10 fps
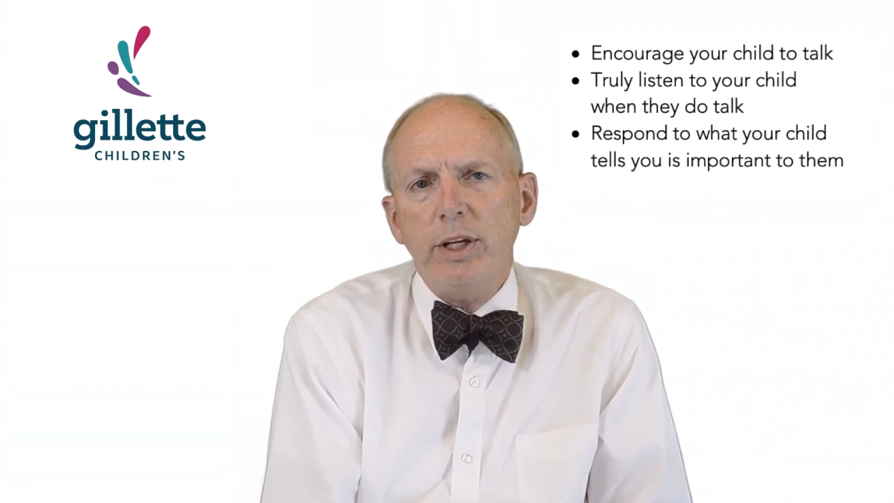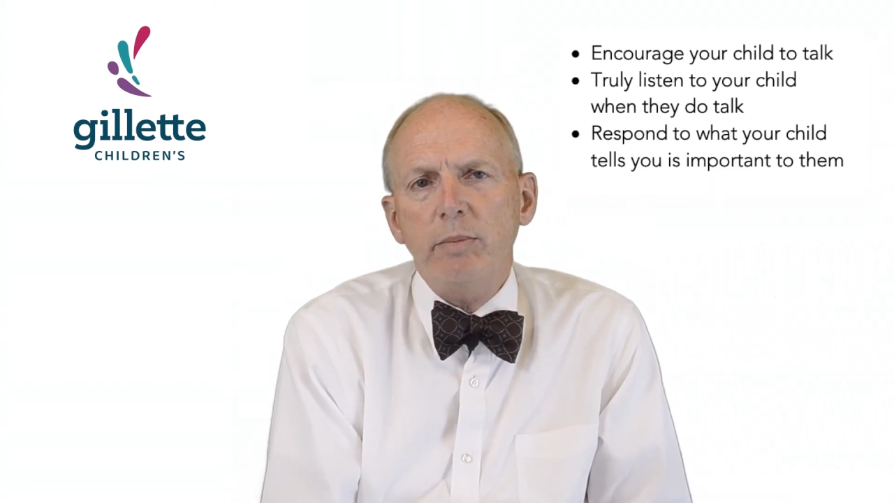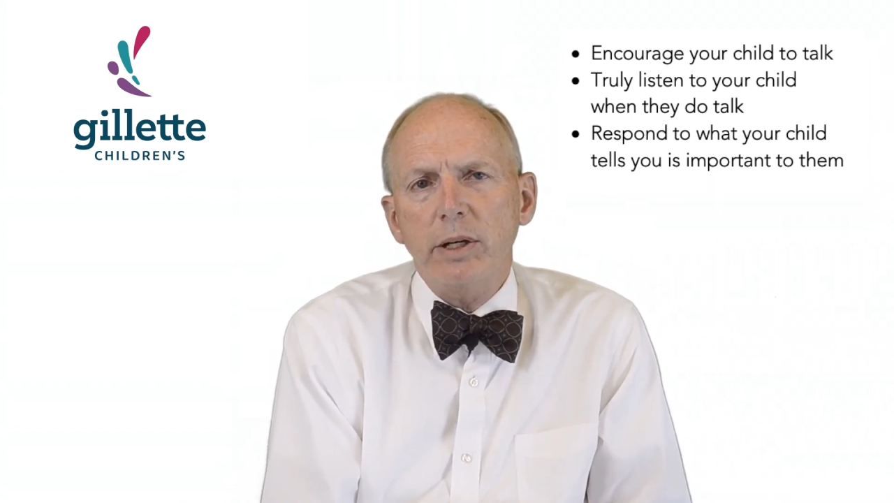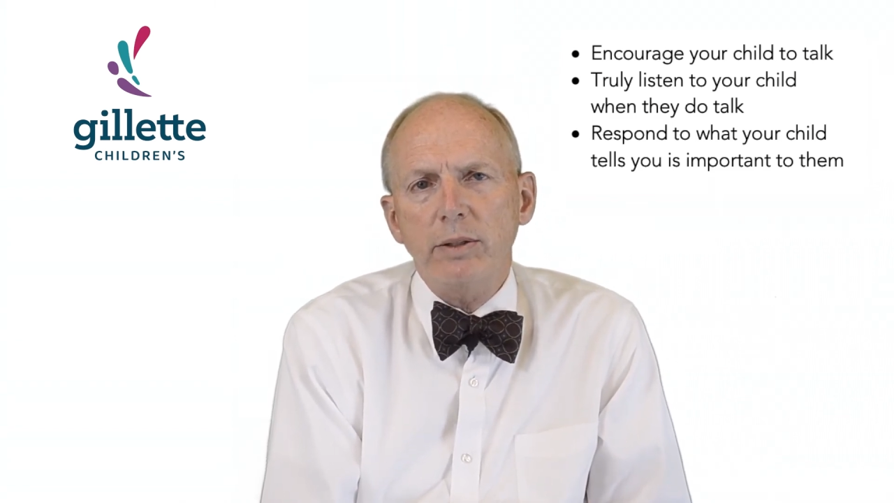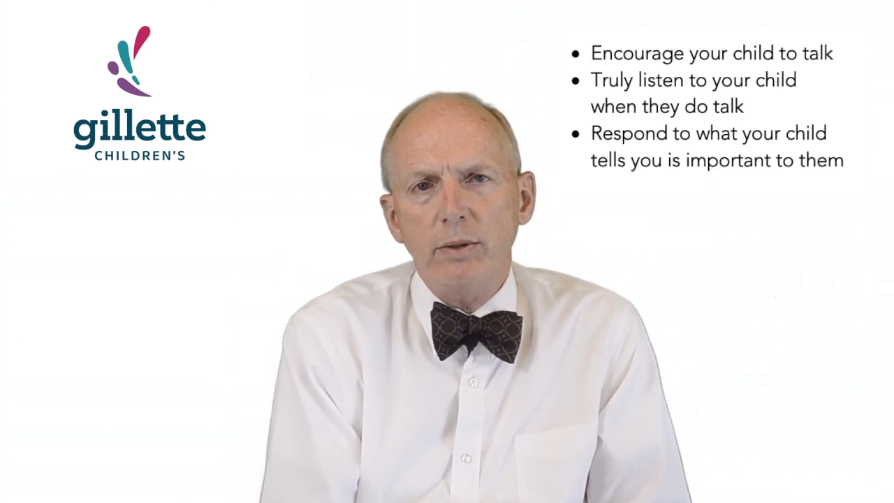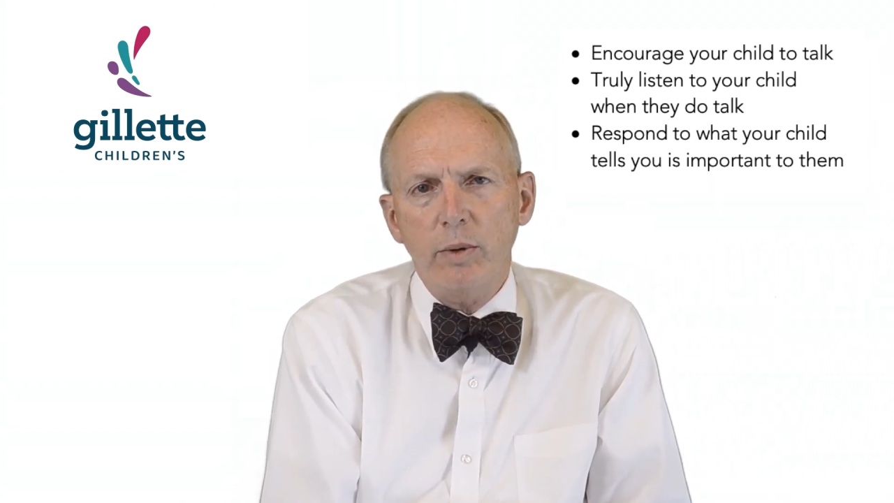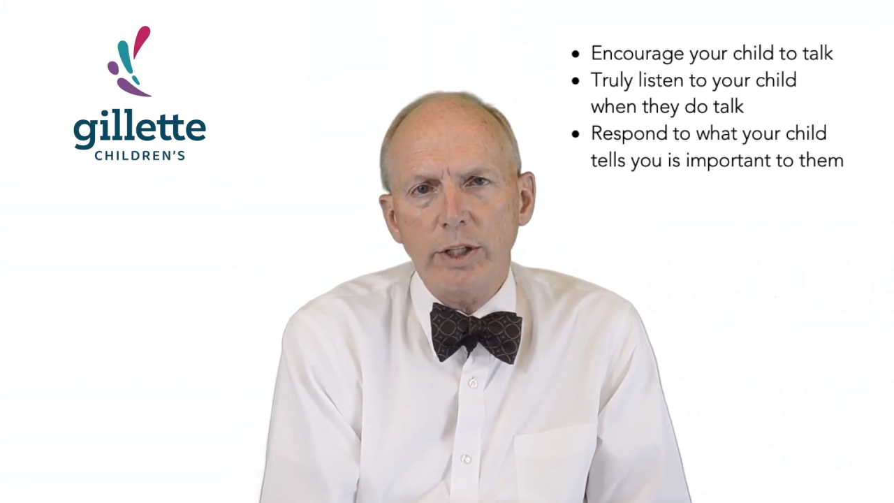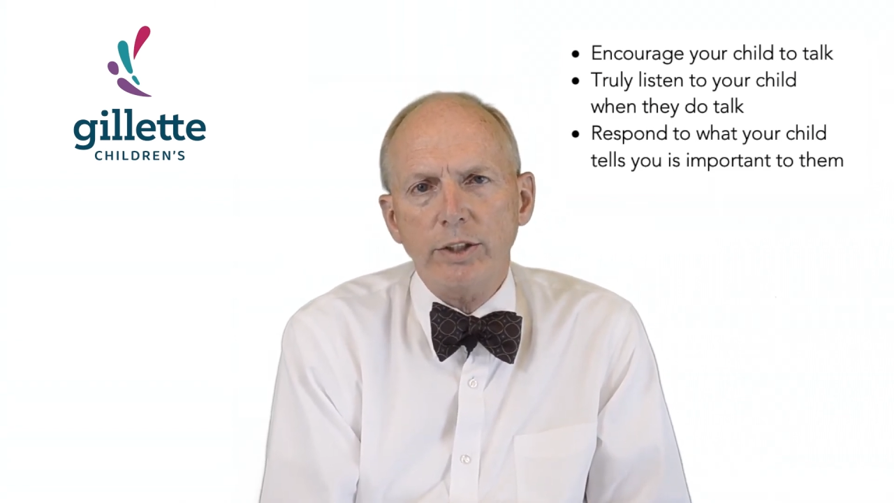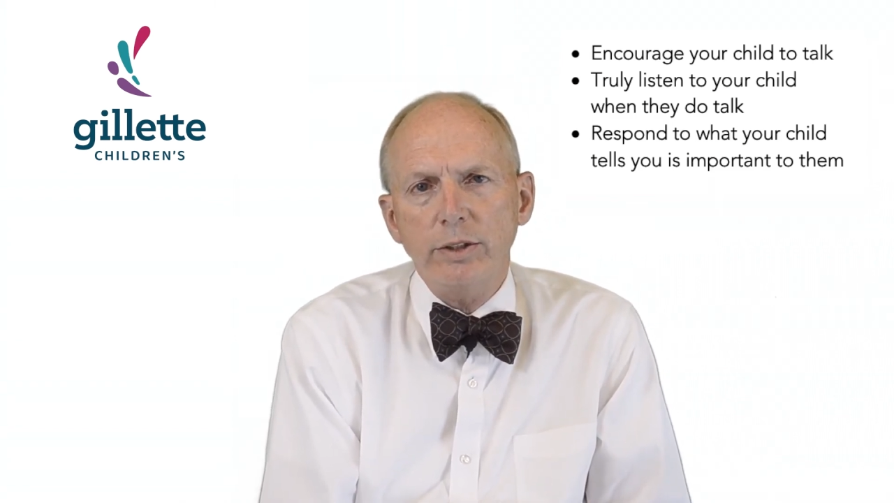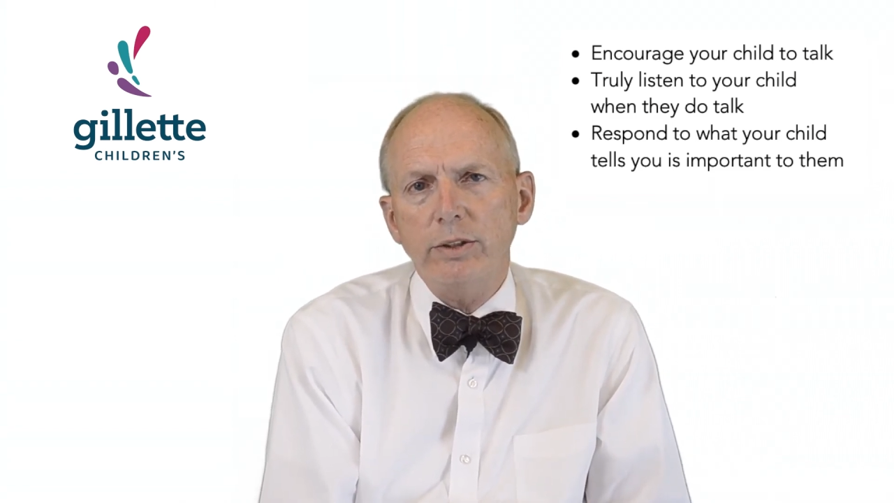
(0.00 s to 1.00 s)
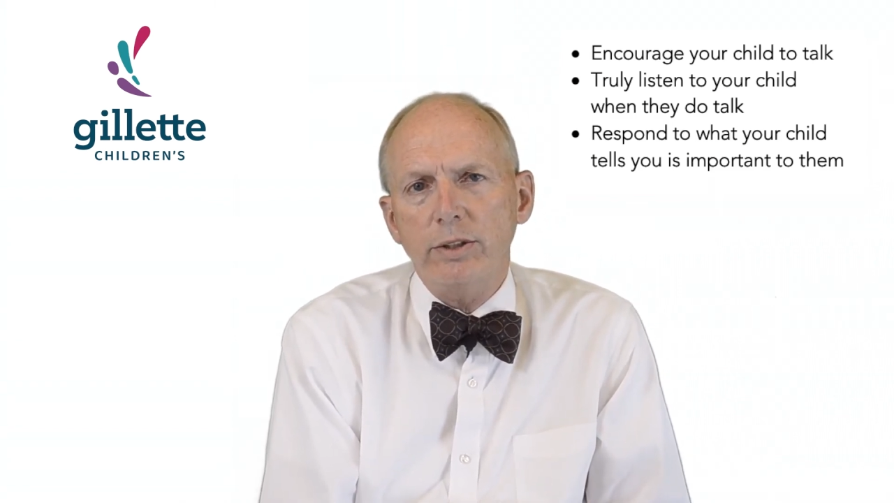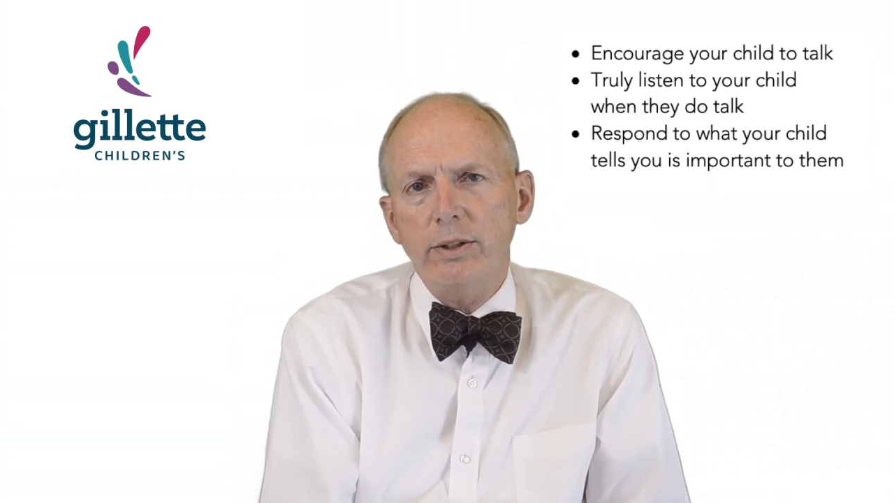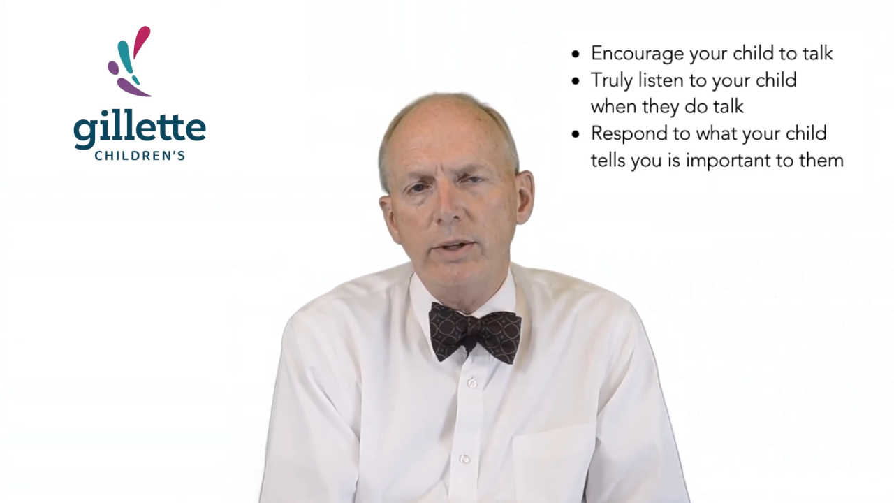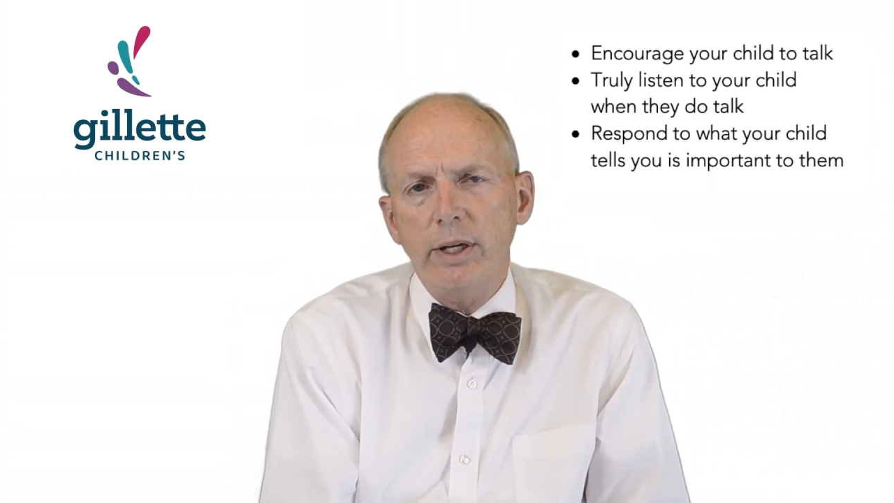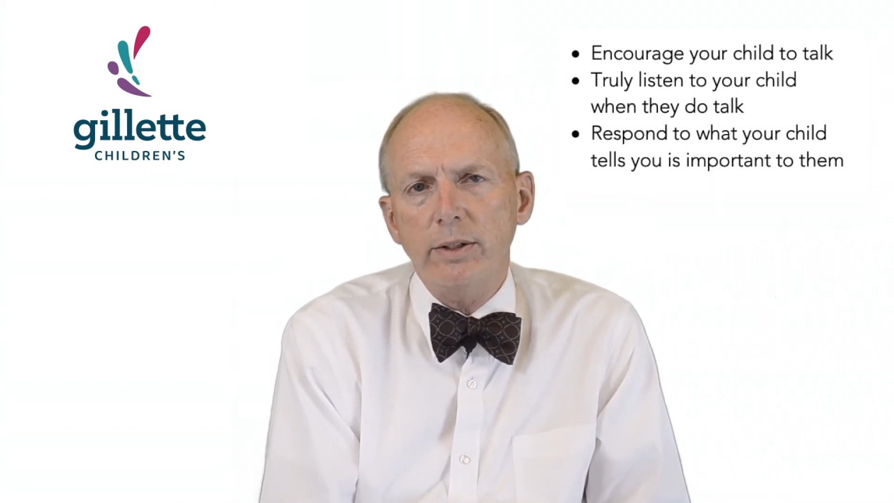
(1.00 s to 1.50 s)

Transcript: about the questions that are on